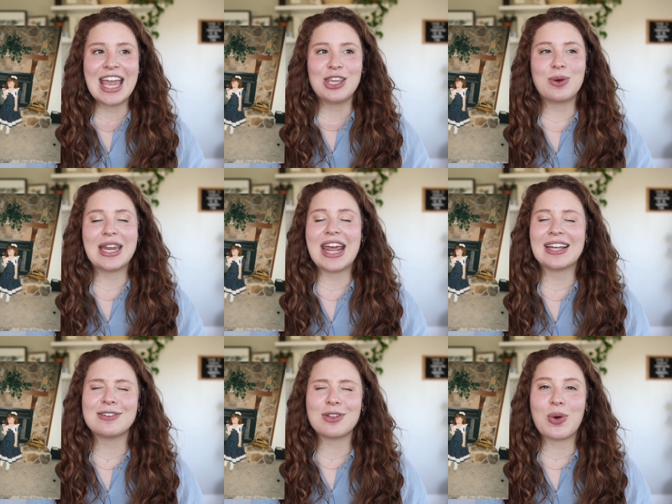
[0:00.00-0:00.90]
you can
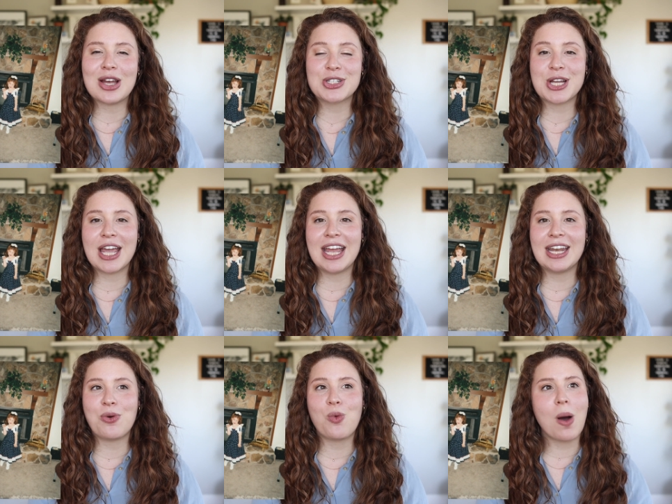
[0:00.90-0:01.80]
answer the
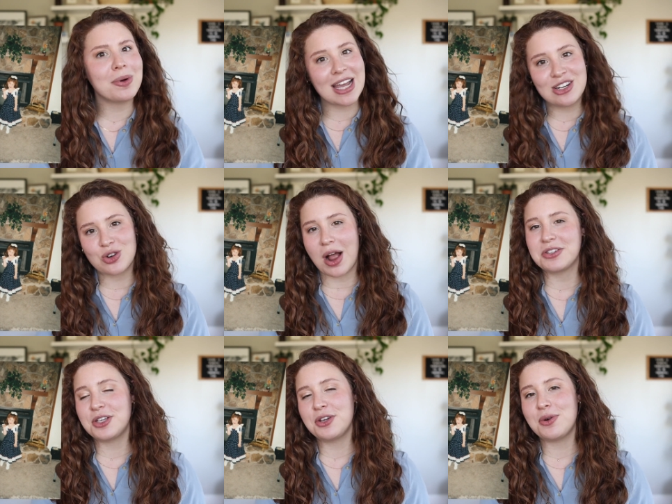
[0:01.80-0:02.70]
question, what was I
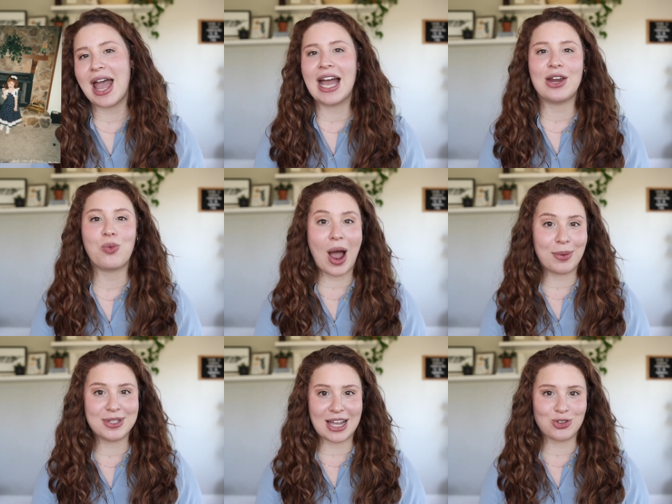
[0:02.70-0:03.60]
drawn to and why
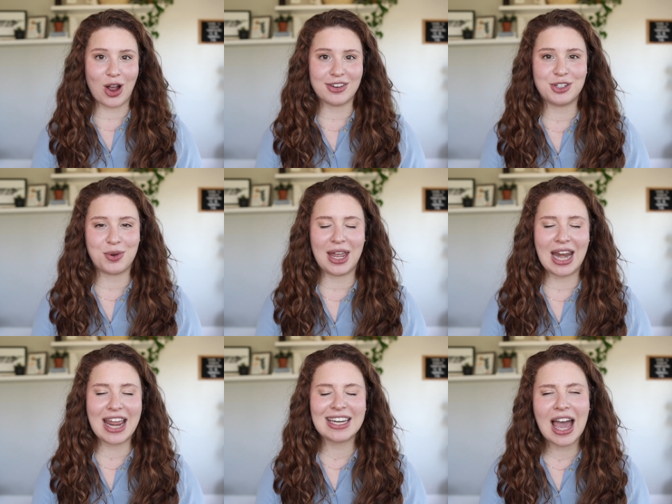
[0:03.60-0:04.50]
was I drawn to it?
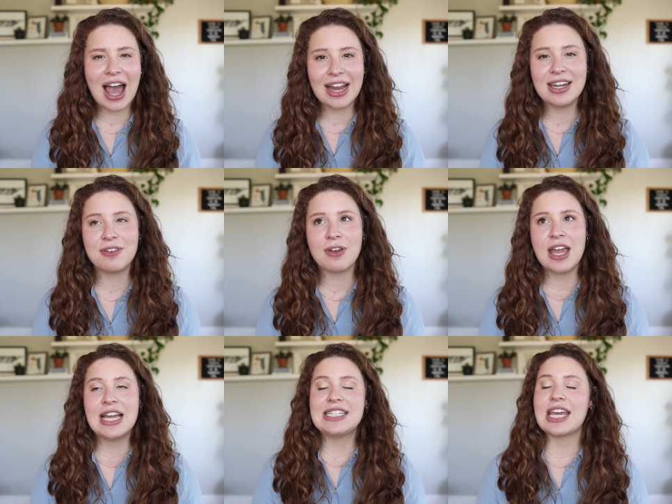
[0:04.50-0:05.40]
And kind of
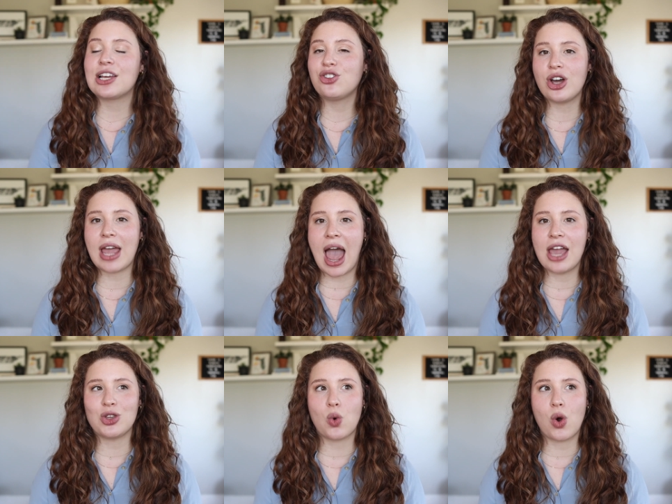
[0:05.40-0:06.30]
take a look
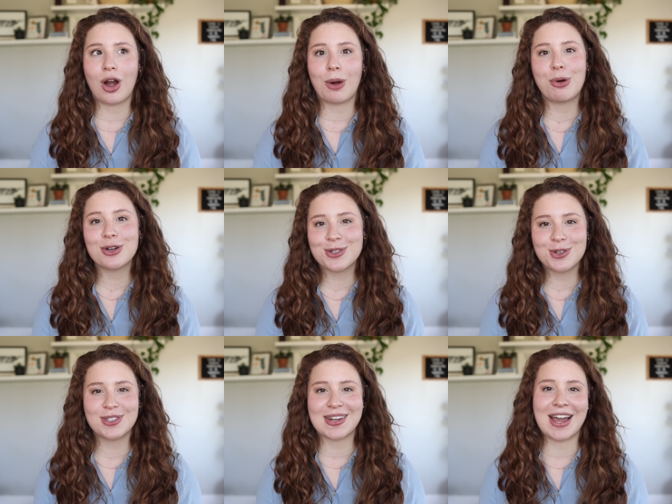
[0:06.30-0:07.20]
at your
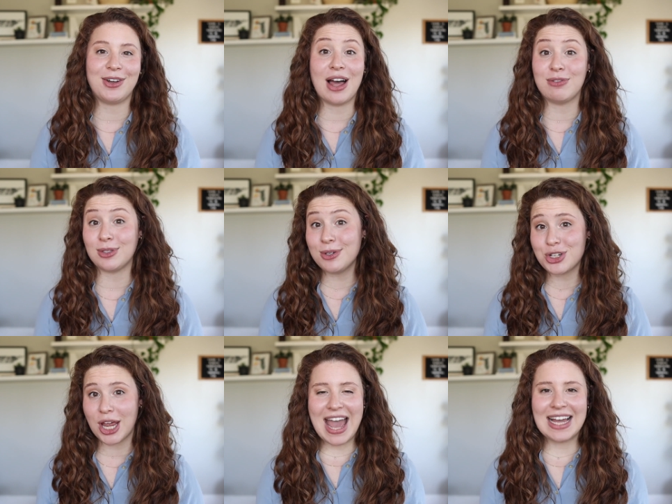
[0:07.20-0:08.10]
personal style
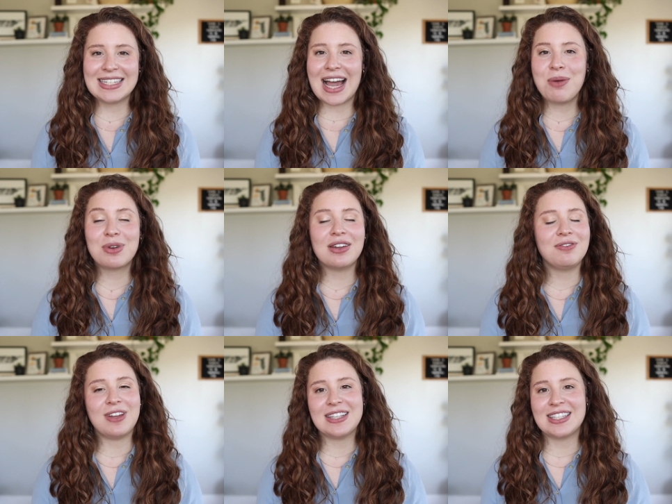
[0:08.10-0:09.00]
evolution. And I'm
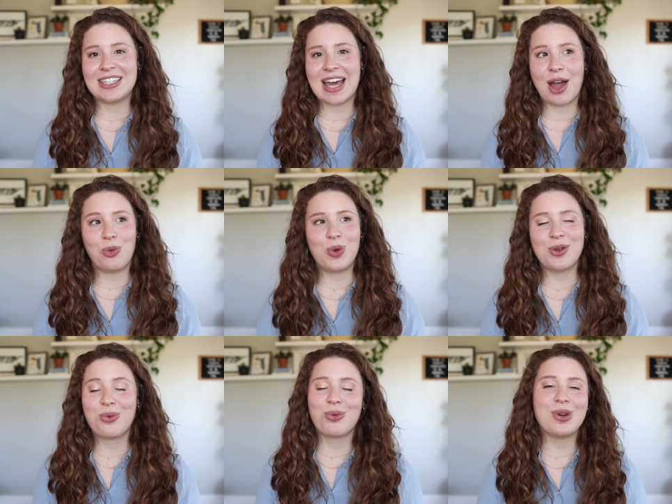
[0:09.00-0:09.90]
convinced that
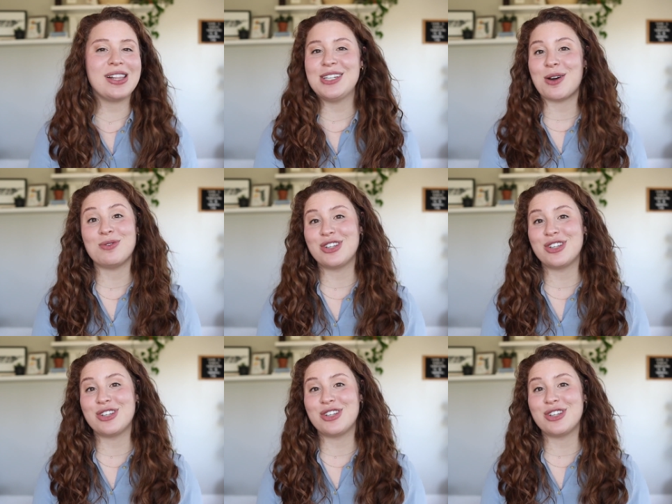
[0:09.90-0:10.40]
we really don't